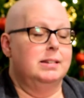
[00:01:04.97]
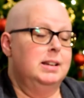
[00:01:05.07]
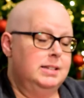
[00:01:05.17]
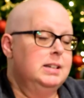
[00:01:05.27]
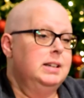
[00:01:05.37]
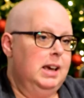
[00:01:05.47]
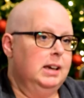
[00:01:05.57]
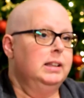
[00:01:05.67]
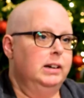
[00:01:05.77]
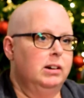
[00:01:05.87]
It did
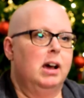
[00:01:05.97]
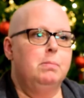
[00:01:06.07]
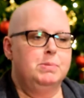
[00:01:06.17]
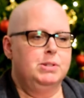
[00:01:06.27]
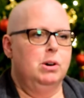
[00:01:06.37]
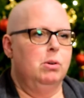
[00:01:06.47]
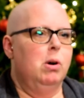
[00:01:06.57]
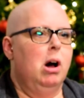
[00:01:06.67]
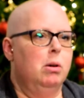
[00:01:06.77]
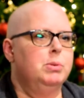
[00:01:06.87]
get cleared up, so
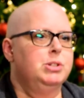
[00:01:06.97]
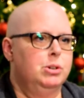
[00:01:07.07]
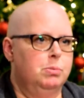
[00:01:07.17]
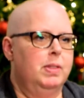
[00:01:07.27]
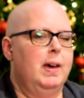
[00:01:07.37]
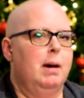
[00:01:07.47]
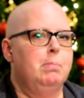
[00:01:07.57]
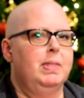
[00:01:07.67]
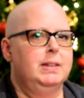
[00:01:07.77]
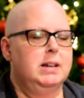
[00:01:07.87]
all was good with
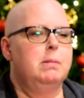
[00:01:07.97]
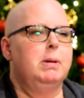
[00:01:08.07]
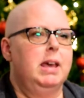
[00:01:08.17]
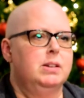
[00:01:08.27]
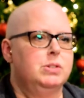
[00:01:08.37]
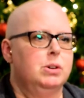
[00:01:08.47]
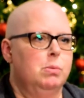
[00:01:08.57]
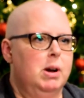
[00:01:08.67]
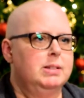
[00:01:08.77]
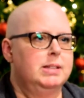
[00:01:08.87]
that. But the type of cancer it
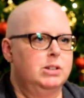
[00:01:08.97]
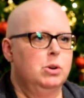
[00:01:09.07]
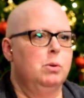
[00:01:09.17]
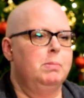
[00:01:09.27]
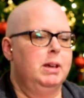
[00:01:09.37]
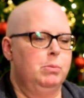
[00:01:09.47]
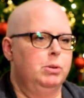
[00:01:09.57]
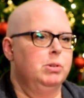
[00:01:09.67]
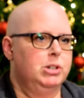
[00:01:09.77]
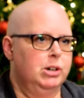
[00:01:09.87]
was, they told me it
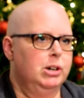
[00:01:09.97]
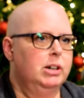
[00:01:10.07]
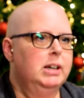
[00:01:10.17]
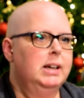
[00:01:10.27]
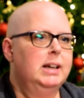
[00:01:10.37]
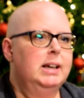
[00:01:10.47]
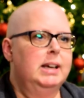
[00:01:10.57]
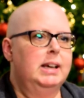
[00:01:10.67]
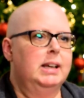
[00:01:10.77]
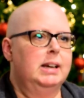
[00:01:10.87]
would return
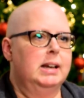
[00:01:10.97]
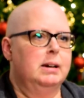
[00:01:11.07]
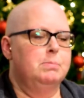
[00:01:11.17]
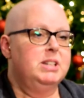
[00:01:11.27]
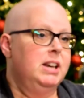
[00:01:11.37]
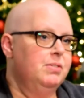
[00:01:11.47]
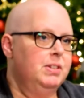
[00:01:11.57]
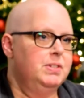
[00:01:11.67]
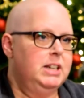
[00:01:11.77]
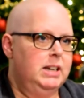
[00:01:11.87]
in 10 to
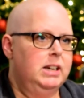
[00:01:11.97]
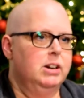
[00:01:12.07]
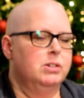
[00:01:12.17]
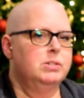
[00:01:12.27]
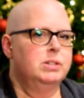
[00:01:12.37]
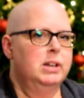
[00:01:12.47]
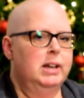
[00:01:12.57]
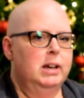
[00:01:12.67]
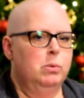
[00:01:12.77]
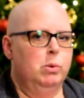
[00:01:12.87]
15 years.
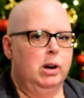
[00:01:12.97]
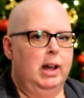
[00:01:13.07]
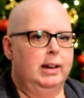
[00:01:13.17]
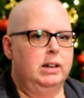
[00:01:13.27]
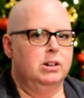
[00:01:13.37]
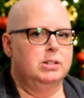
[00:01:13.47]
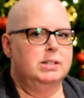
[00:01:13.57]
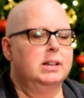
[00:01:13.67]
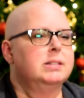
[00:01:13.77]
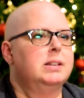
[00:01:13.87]
We're at year
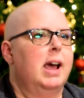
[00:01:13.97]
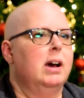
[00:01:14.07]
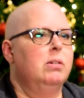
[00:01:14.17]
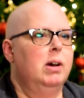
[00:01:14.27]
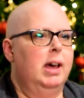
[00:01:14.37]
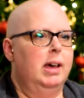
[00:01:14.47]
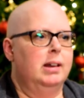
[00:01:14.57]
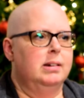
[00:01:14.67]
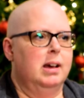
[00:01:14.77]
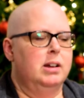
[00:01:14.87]
6 now,
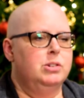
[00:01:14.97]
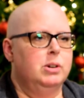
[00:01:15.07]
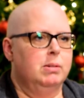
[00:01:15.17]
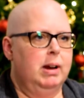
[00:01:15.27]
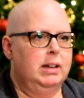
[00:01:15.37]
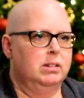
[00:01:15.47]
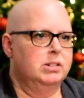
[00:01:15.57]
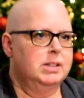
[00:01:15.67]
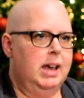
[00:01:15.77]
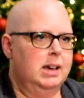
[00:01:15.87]
and I do get
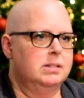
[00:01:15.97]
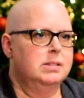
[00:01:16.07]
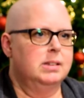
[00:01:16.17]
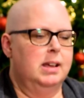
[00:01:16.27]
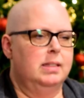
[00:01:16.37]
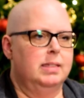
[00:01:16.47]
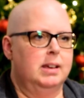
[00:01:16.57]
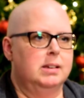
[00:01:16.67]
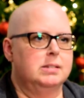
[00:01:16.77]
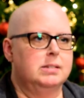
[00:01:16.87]
regular scans, and
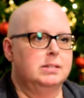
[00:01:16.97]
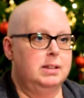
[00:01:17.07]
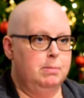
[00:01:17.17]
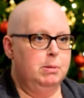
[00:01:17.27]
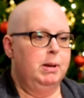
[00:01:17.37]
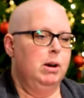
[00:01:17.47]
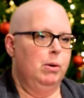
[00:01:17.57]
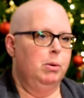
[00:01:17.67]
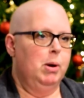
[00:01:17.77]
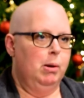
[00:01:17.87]
things seem to be
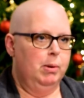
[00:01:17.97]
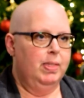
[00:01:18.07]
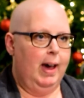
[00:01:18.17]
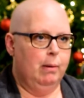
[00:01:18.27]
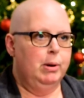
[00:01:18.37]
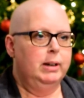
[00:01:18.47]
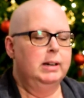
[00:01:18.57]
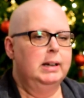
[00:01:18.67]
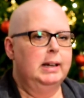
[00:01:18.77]
going well with that one.